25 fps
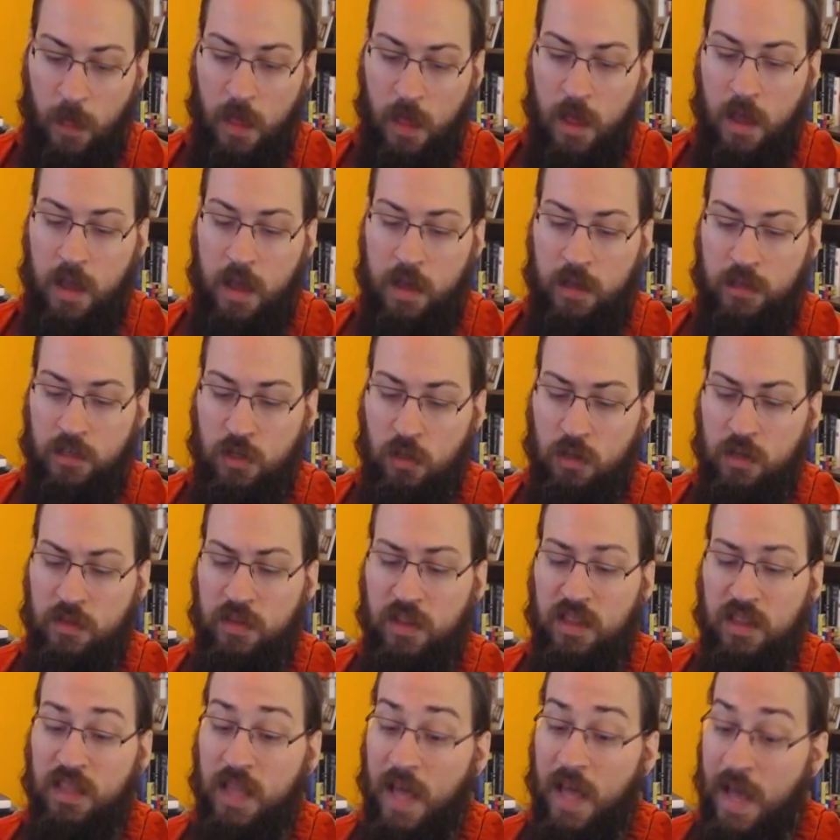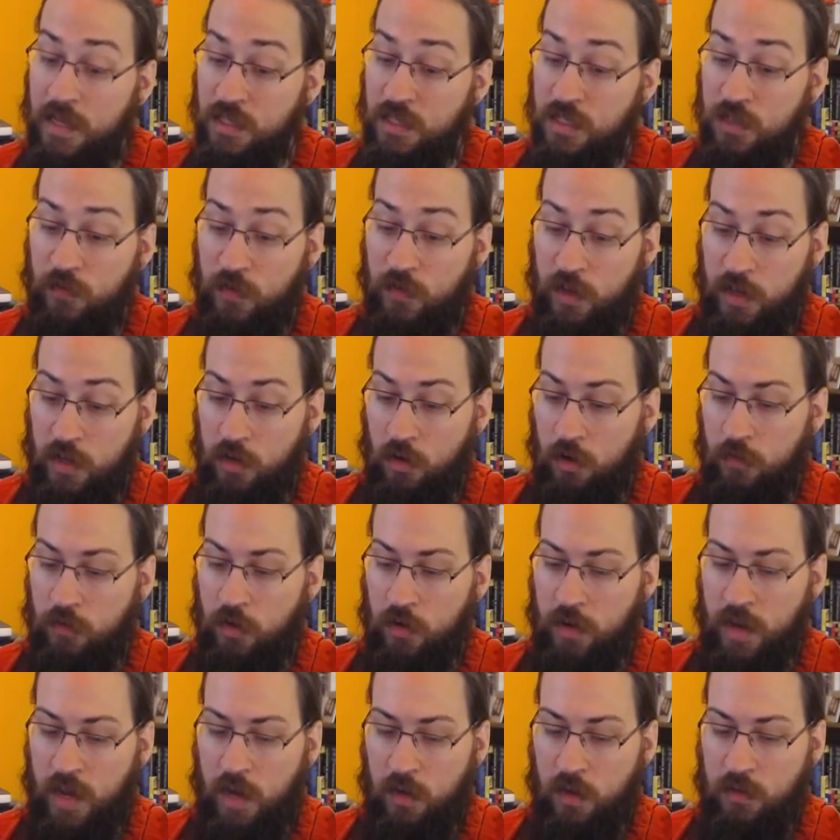It is only the last figure of your
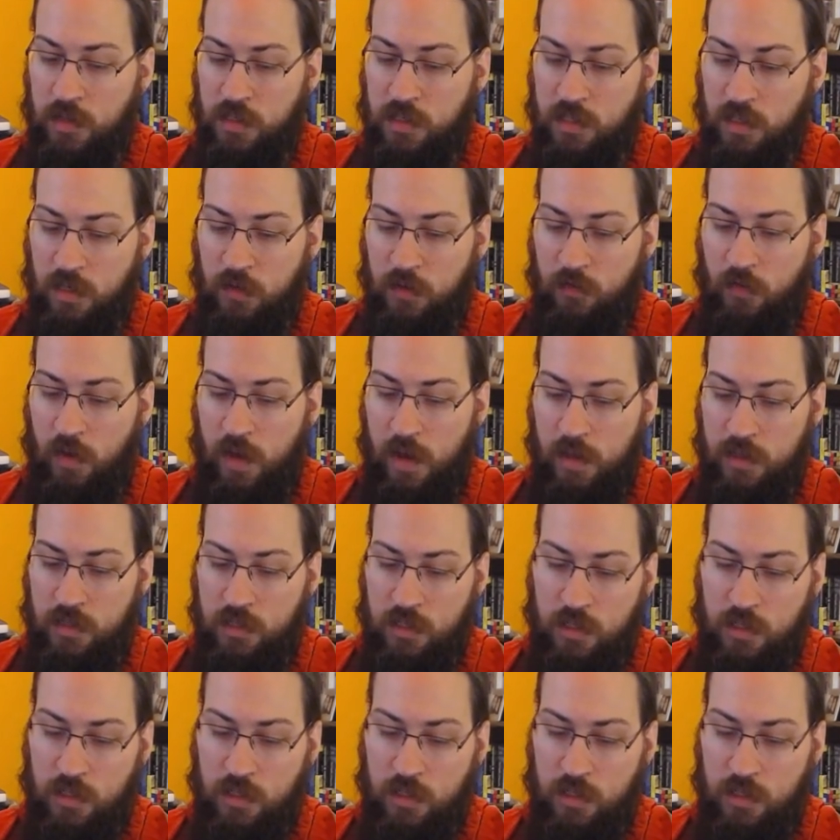count that signifies,